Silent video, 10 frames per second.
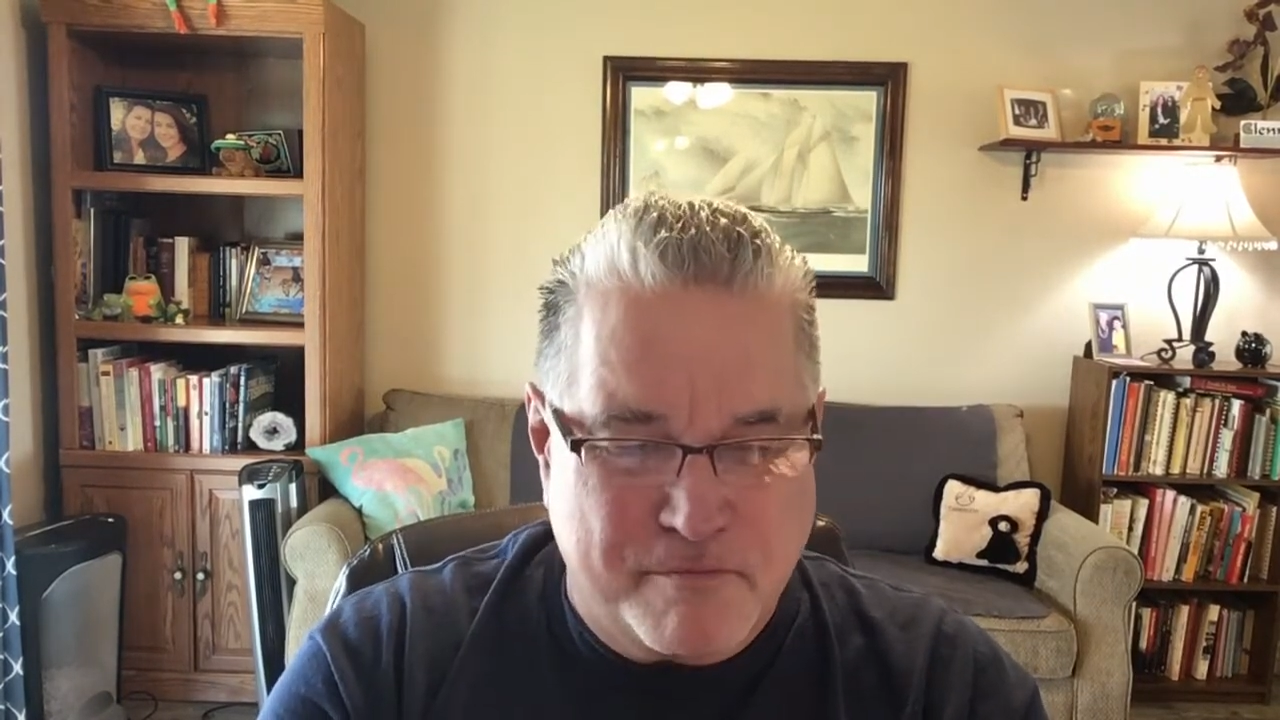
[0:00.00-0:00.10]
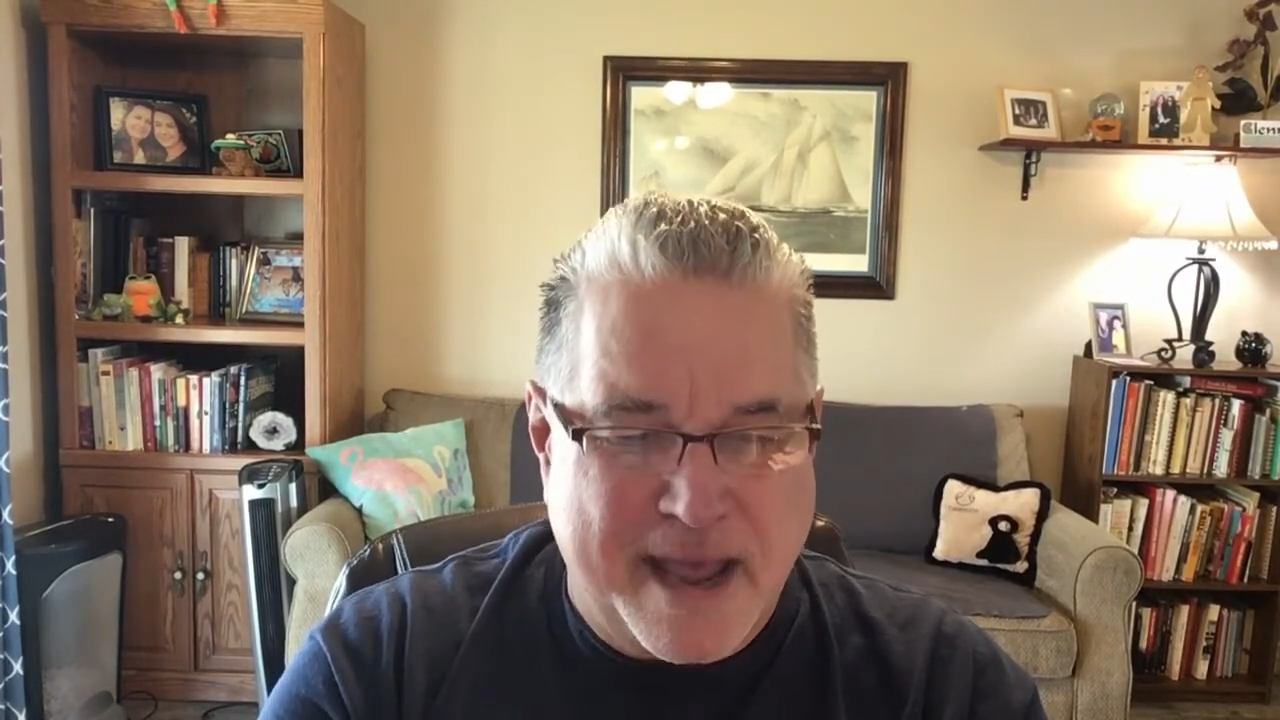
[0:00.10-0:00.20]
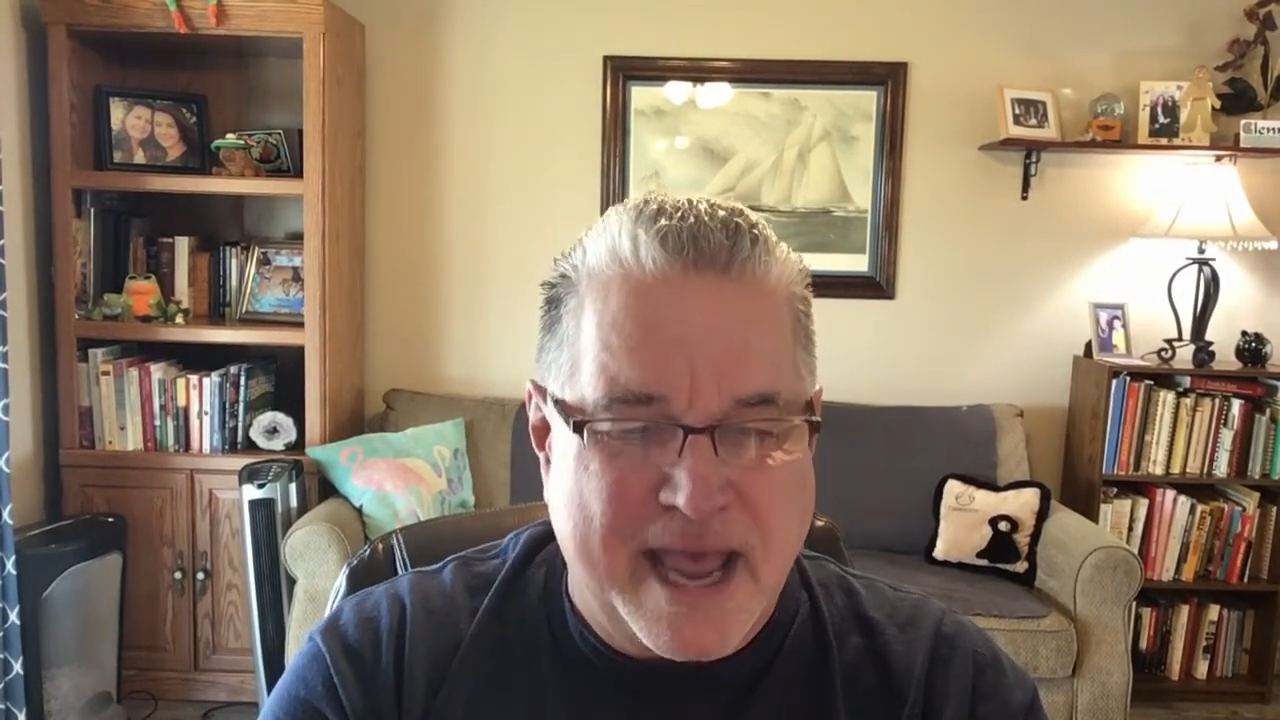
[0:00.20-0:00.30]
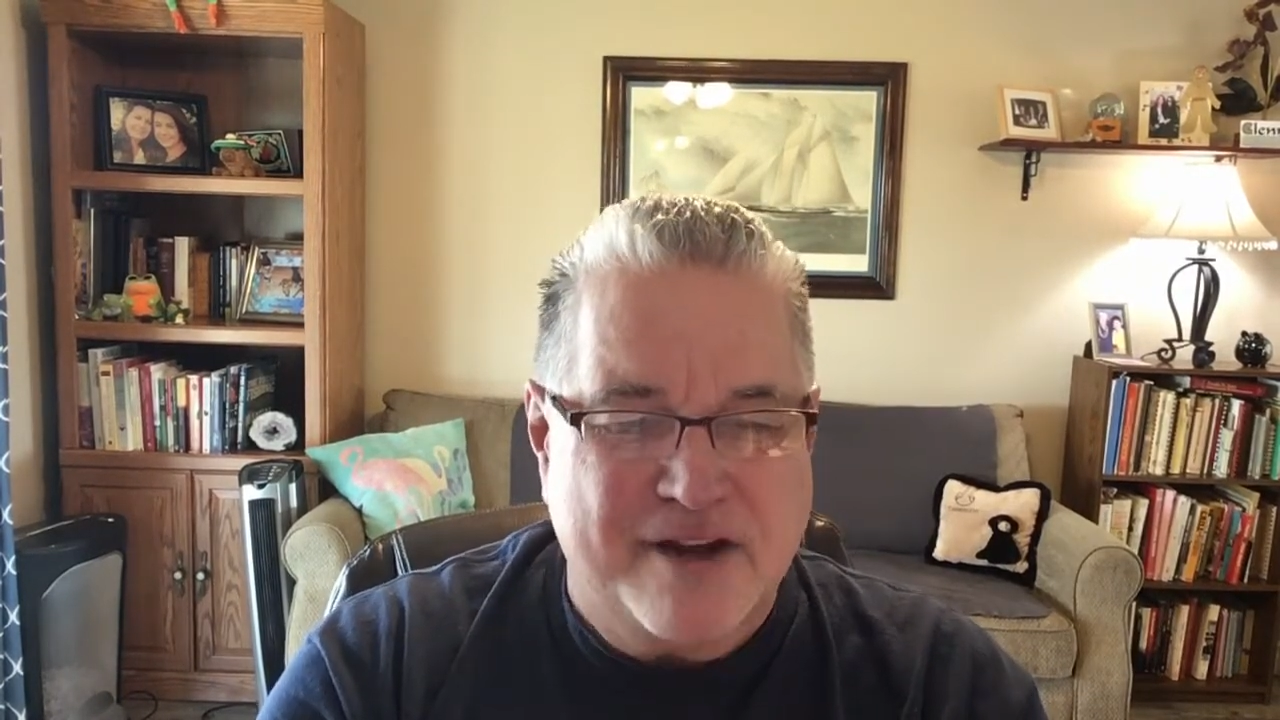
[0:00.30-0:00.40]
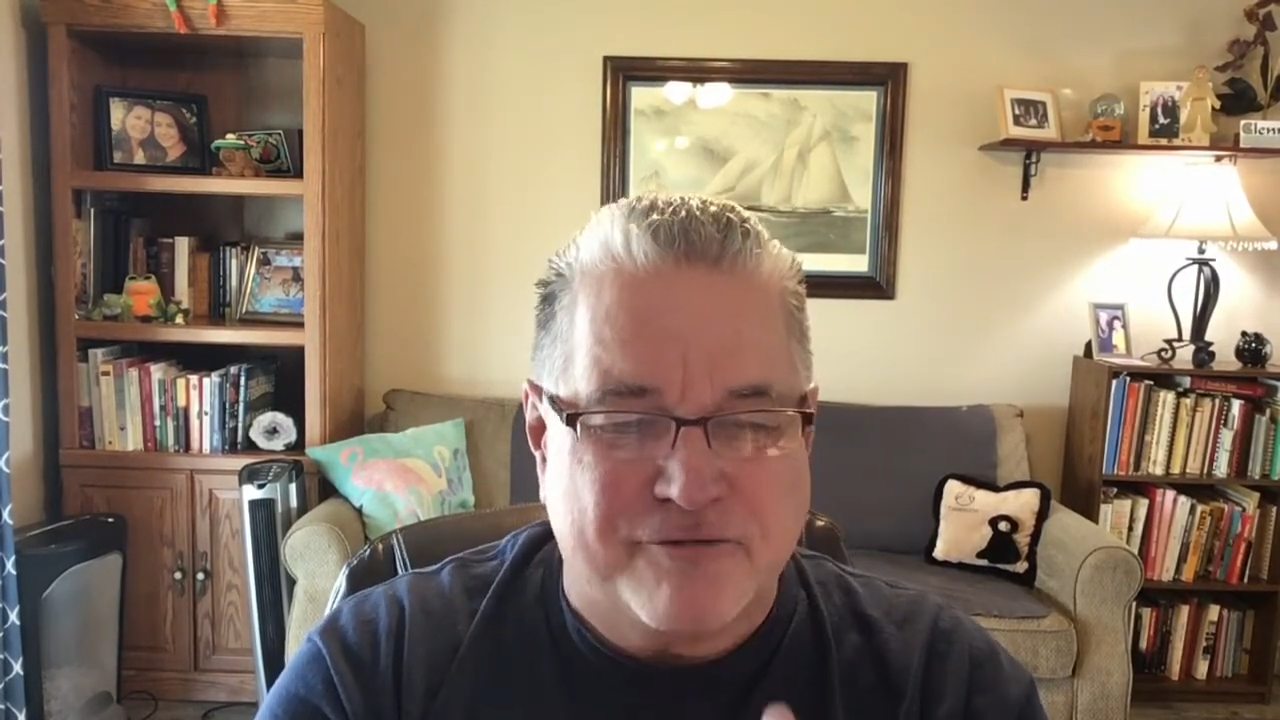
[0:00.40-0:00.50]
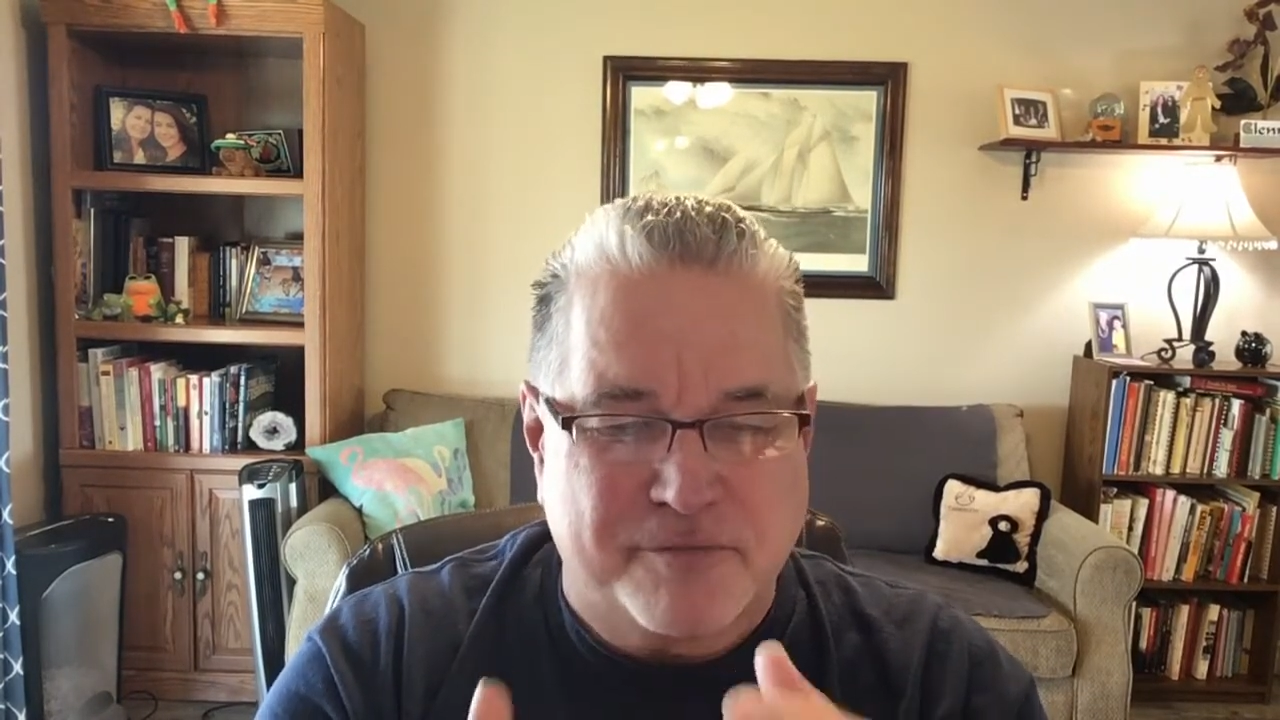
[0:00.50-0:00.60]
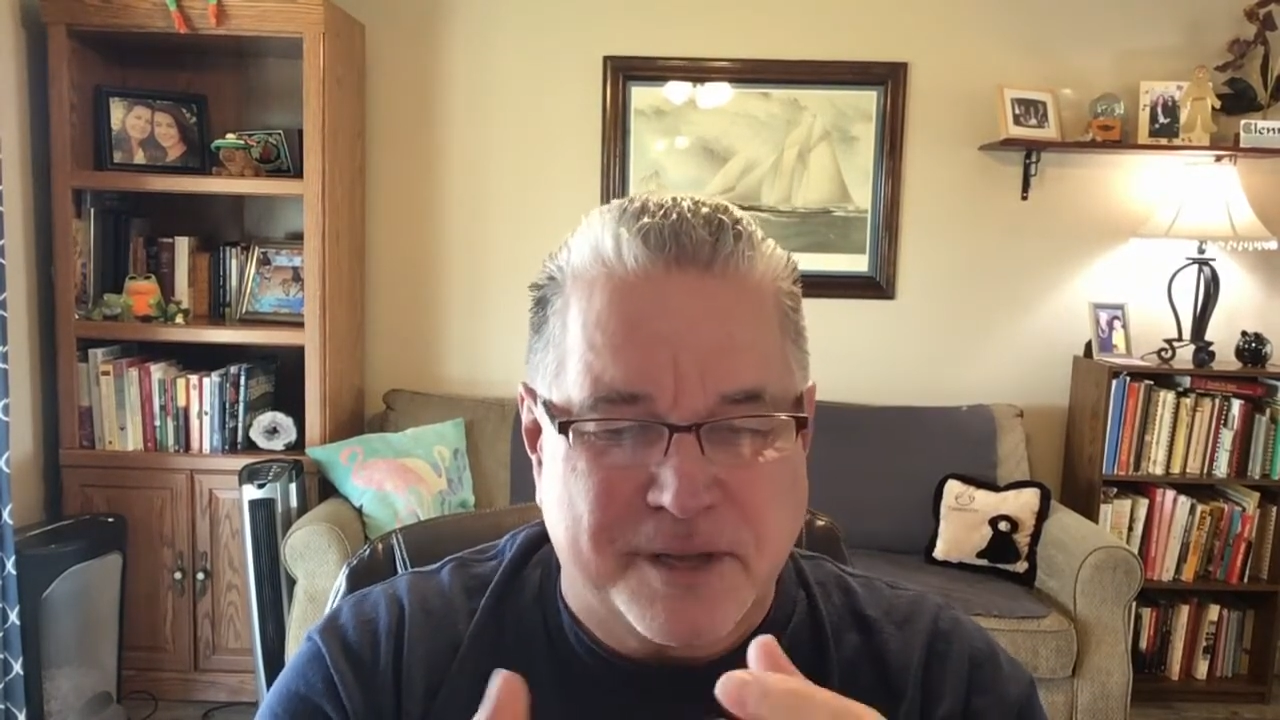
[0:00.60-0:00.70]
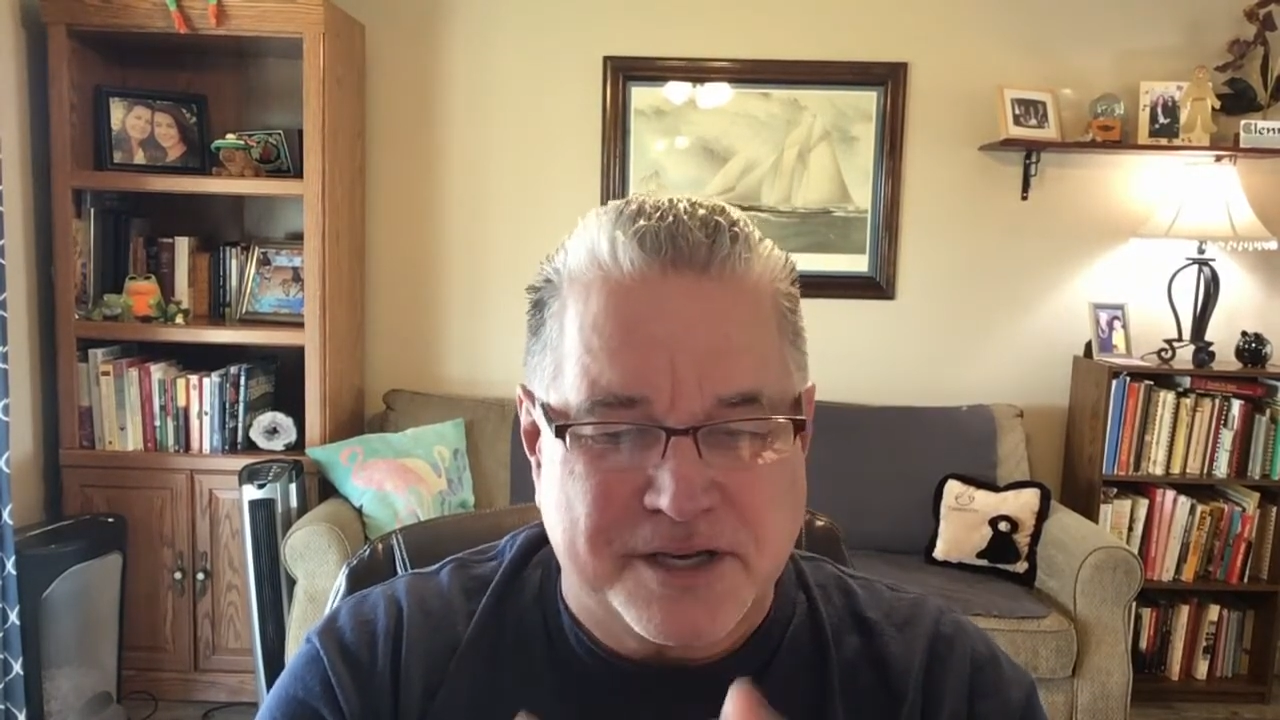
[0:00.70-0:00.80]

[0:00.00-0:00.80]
man from